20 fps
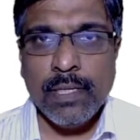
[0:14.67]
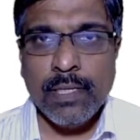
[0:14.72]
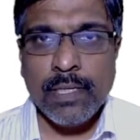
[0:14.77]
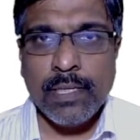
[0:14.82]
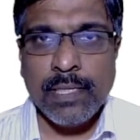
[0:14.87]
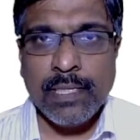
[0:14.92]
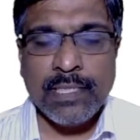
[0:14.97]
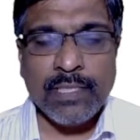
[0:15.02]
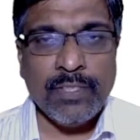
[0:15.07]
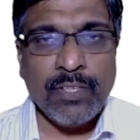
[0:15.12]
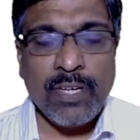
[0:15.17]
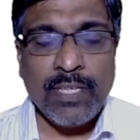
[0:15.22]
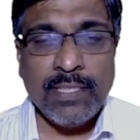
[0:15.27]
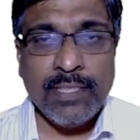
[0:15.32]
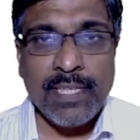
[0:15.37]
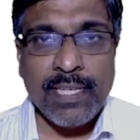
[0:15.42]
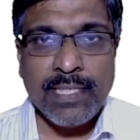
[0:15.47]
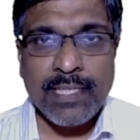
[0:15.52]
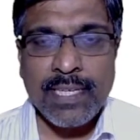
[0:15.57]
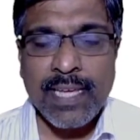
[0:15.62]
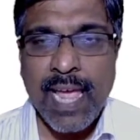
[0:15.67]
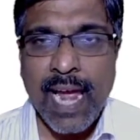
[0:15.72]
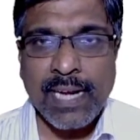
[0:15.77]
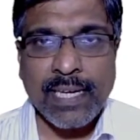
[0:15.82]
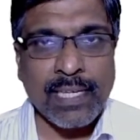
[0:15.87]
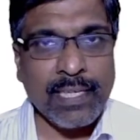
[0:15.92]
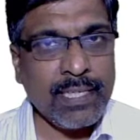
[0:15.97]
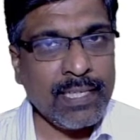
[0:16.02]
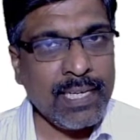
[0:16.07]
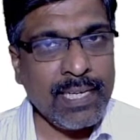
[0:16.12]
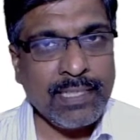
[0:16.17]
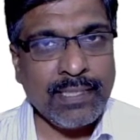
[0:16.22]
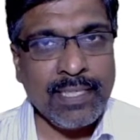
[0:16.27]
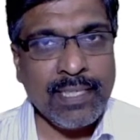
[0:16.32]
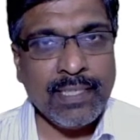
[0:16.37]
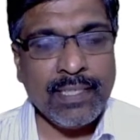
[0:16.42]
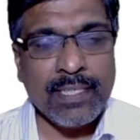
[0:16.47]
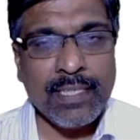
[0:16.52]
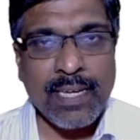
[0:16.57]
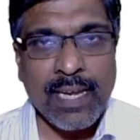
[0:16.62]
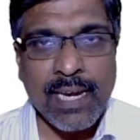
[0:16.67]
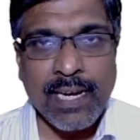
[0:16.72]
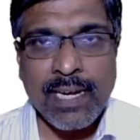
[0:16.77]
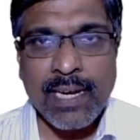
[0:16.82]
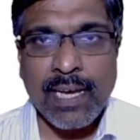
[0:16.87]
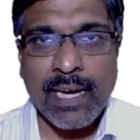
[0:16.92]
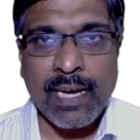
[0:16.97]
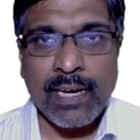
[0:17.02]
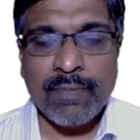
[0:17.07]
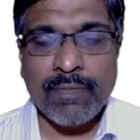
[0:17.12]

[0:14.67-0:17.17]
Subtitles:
It is not just categorizing the data,